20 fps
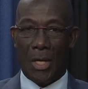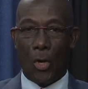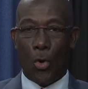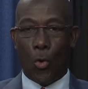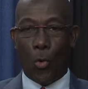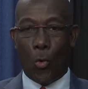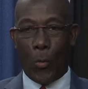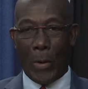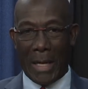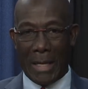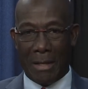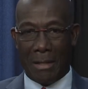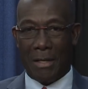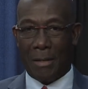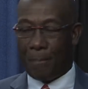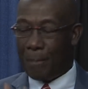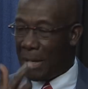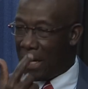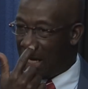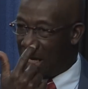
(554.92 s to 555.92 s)
When the
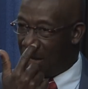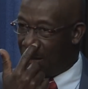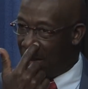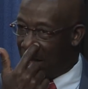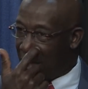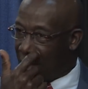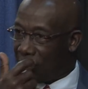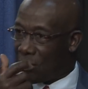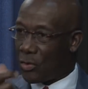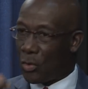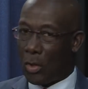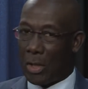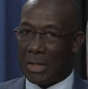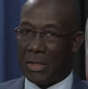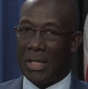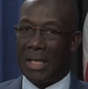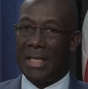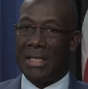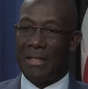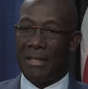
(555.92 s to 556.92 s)
Parliament sought
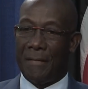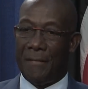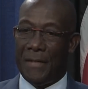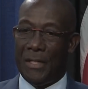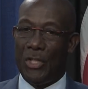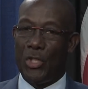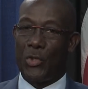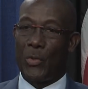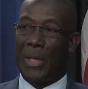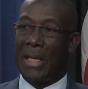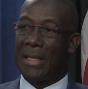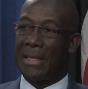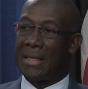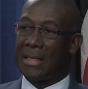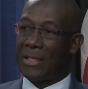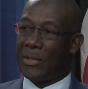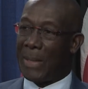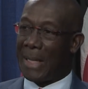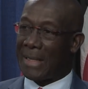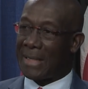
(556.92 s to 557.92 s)
to intervene to
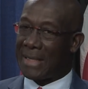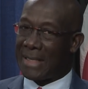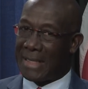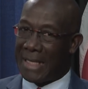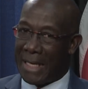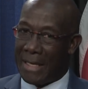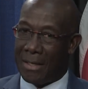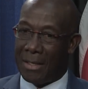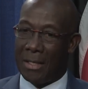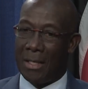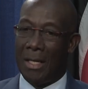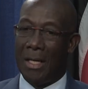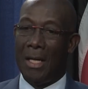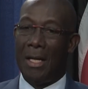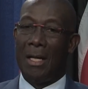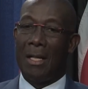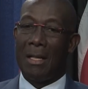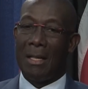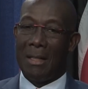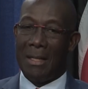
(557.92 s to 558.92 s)
extend
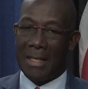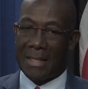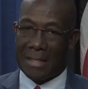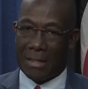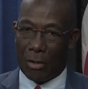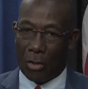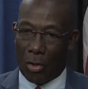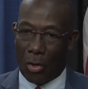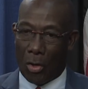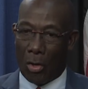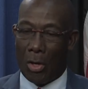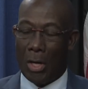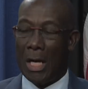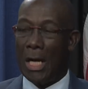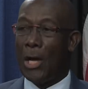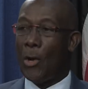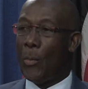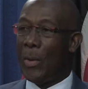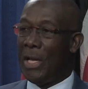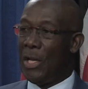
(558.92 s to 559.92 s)
this law
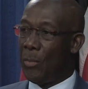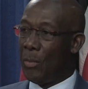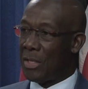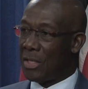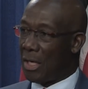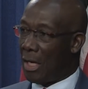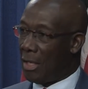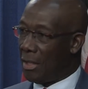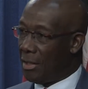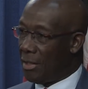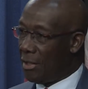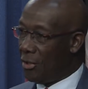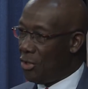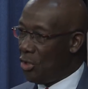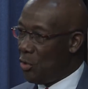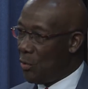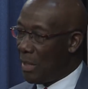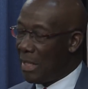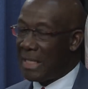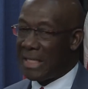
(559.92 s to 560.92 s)
when it was under
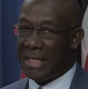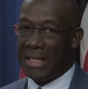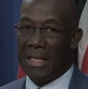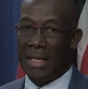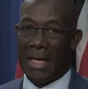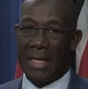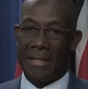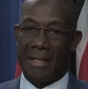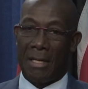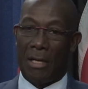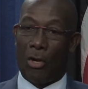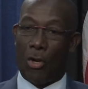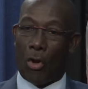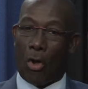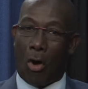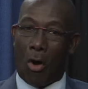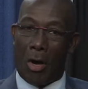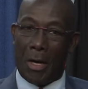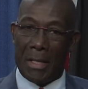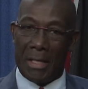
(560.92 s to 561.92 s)
the UNC as a
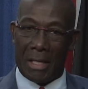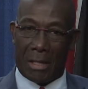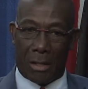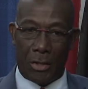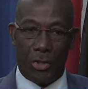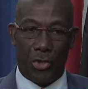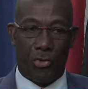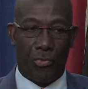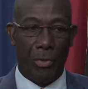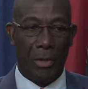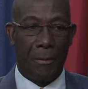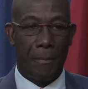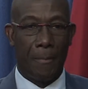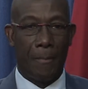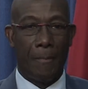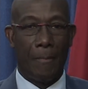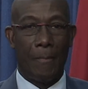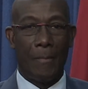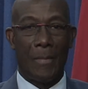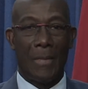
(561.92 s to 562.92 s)
law in the country,
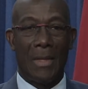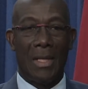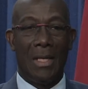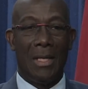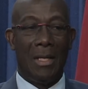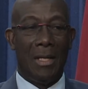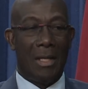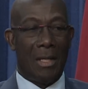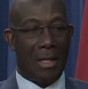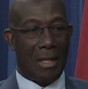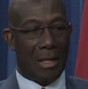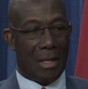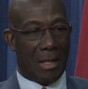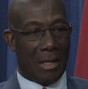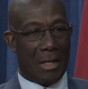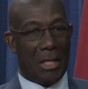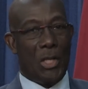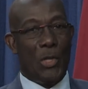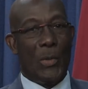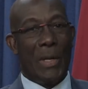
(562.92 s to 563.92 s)

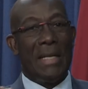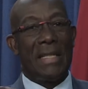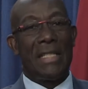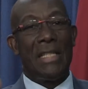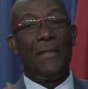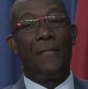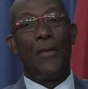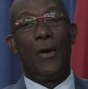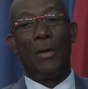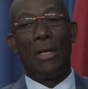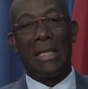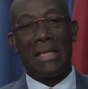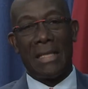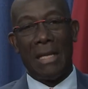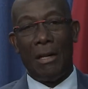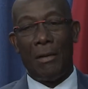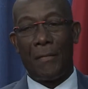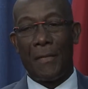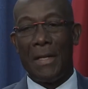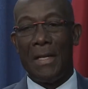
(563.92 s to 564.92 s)
the UNC found
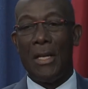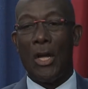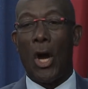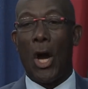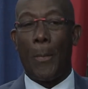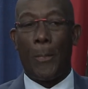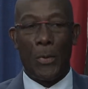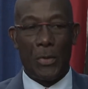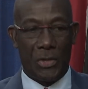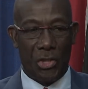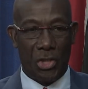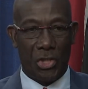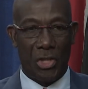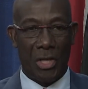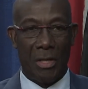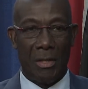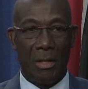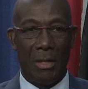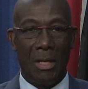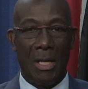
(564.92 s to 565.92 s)
itself in the
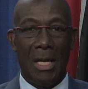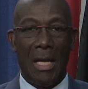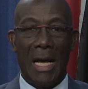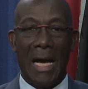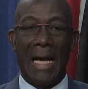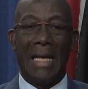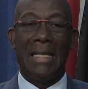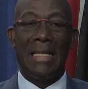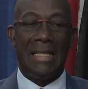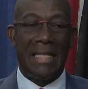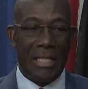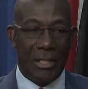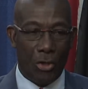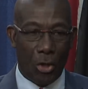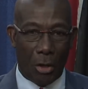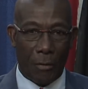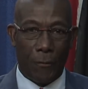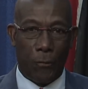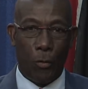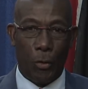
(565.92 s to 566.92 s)
opposition and did
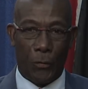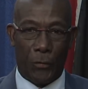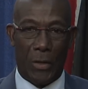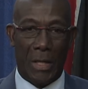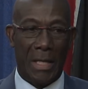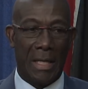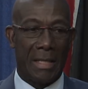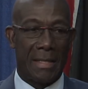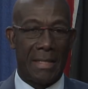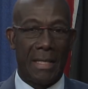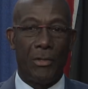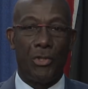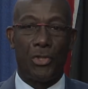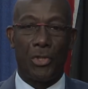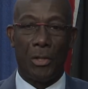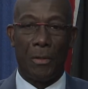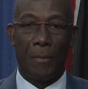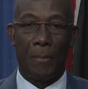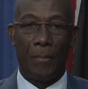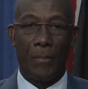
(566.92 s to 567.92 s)
not vote for an
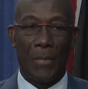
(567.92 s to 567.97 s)
extension.